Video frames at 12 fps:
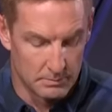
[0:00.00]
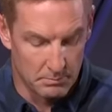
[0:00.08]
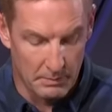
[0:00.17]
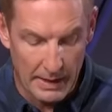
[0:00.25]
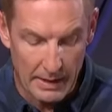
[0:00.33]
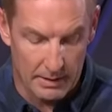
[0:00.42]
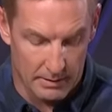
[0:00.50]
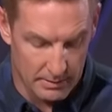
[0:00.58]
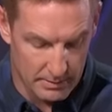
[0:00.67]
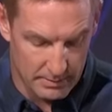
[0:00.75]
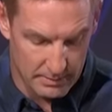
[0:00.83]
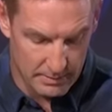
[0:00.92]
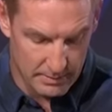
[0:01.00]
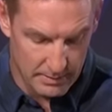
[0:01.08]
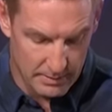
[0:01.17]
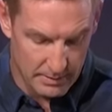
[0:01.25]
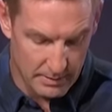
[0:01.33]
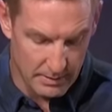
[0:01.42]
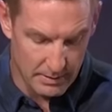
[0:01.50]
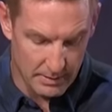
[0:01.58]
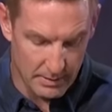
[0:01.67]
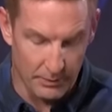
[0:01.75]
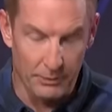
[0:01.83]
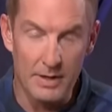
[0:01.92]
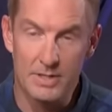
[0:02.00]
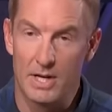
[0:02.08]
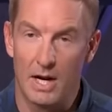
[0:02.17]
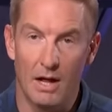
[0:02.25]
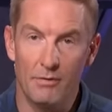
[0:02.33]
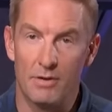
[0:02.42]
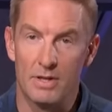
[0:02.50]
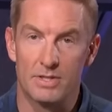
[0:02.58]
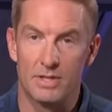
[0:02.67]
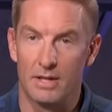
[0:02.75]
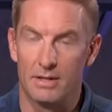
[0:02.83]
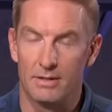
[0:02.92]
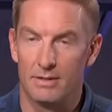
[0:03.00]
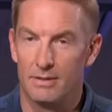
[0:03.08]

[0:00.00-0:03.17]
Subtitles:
man, they're facing an offense that